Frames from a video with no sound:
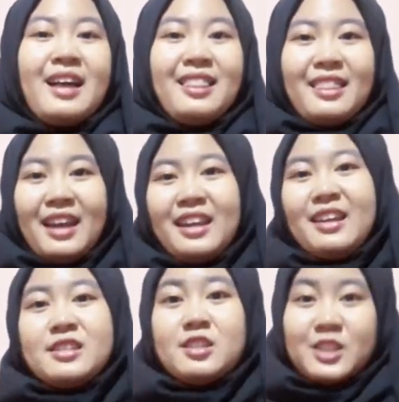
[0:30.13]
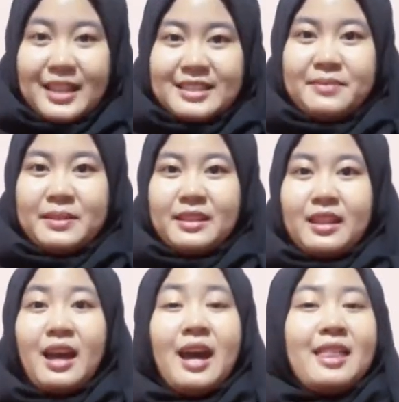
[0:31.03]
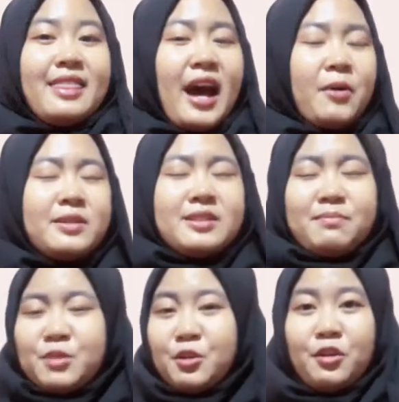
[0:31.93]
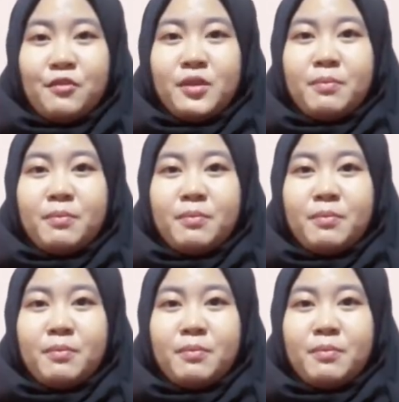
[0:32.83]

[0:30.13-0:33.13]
Ladies and gentlemen, that was a beautiful